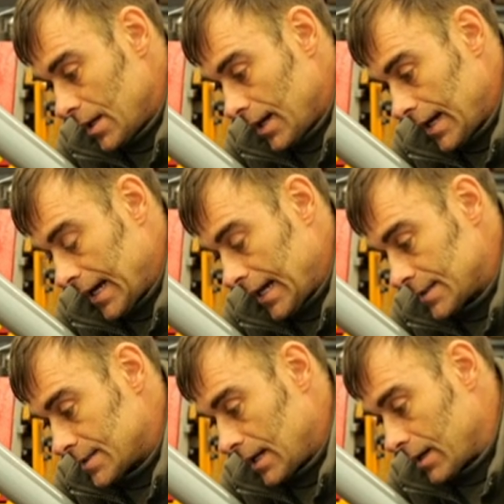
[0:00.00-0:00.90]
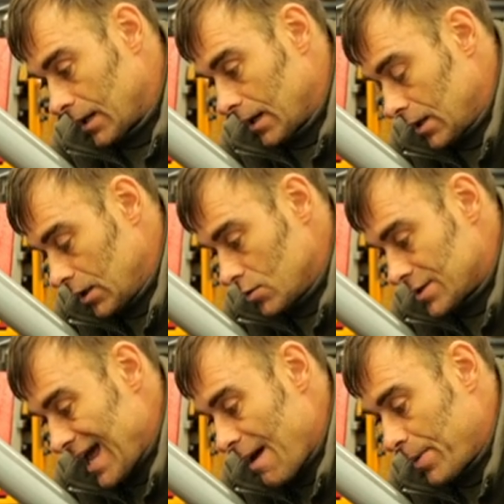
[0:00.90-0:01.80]
and I'm going to use
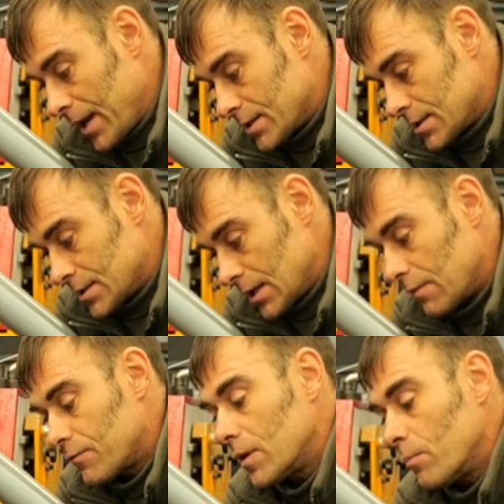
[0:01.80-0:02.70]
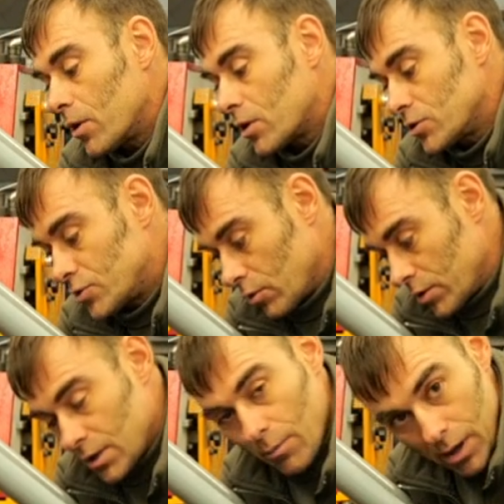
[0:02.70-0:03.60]
the app here to see if the motor controller
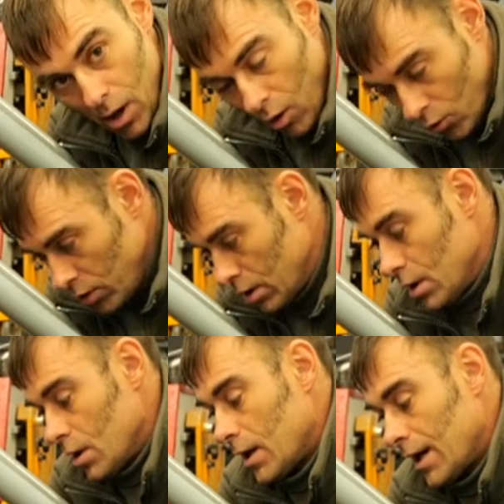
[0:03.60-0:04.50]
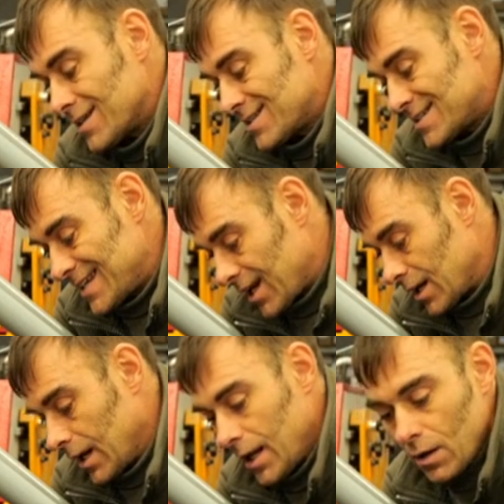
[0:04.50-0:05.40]
is coming on. And
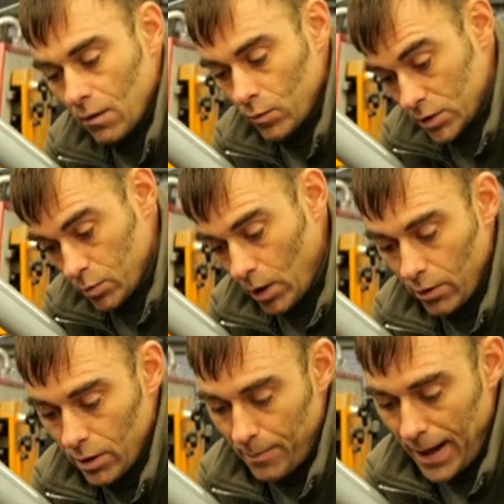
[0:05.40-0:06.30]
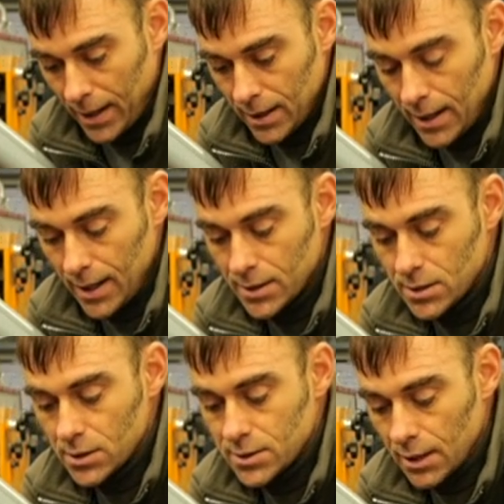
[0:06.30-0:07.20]
secondly, which is why we're at the back,
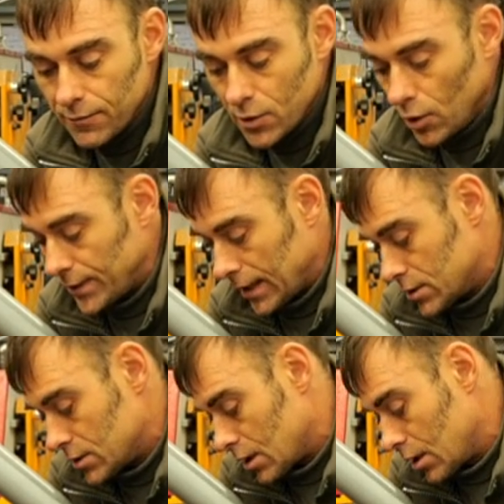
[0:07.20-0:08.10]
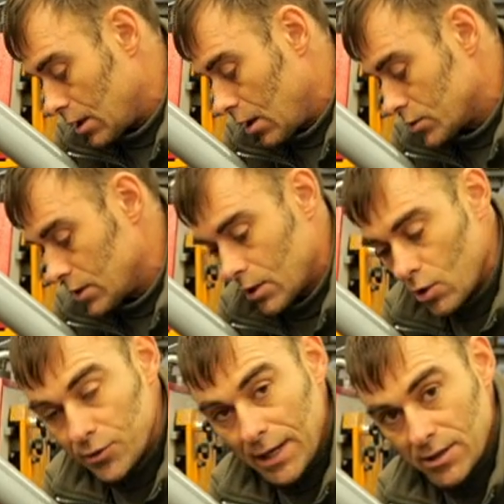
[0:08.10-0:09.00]
is see if the contactors are going to close. And the
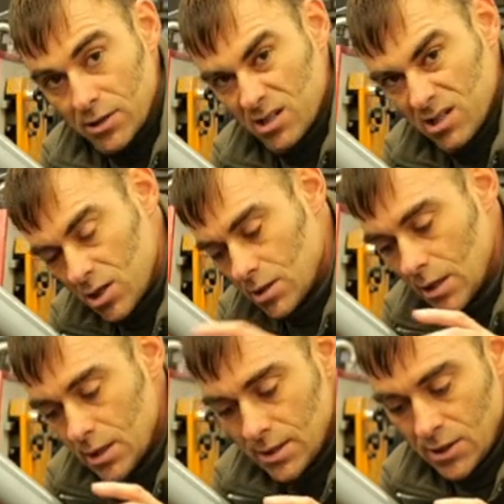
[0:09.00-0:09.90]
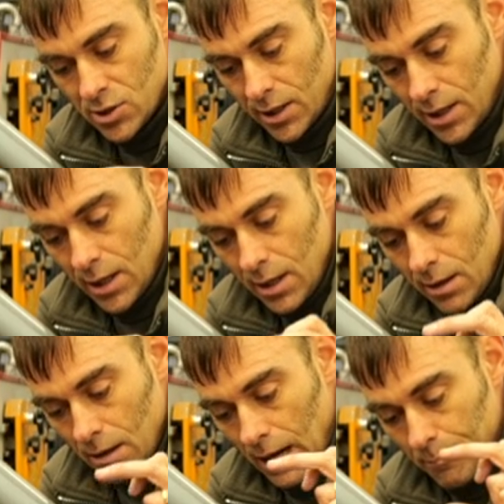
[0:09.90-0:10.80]
contactors are just essentially
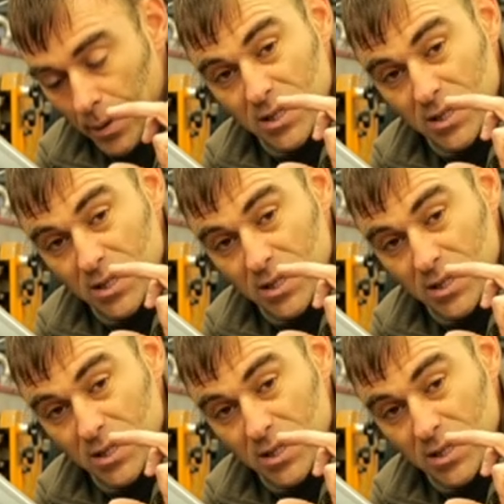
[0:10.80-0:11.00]
big